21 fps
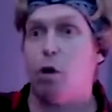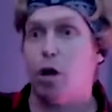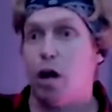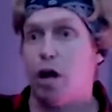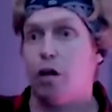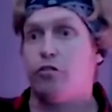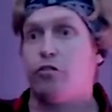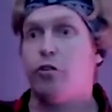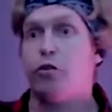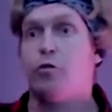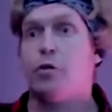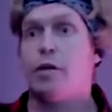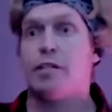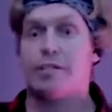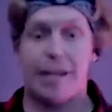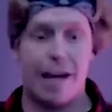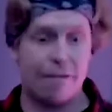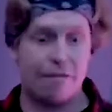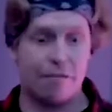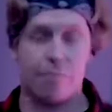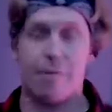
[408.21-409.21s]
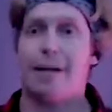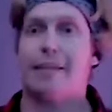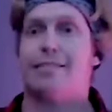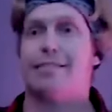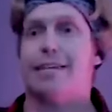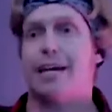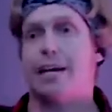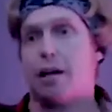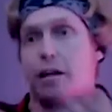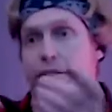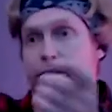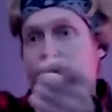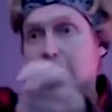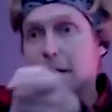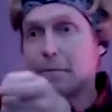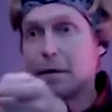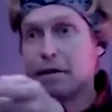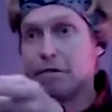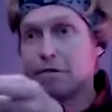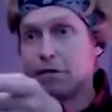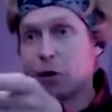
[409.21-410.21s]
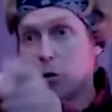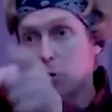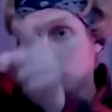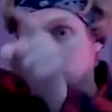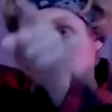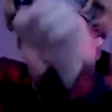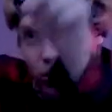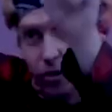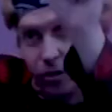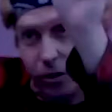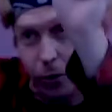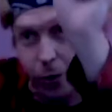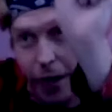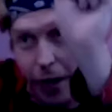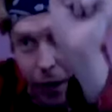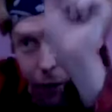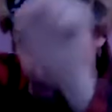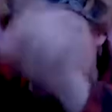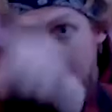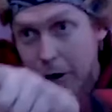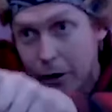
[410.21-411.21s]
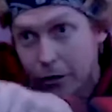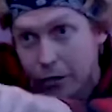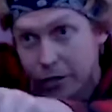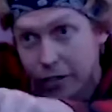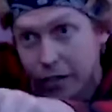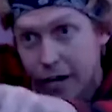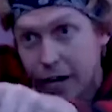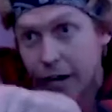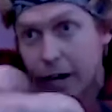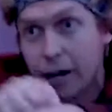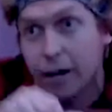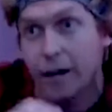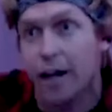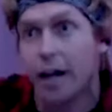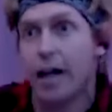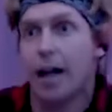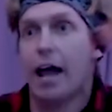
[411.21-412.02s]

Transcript: what I'll do is after my set, I'll take my phone, which is located right over there,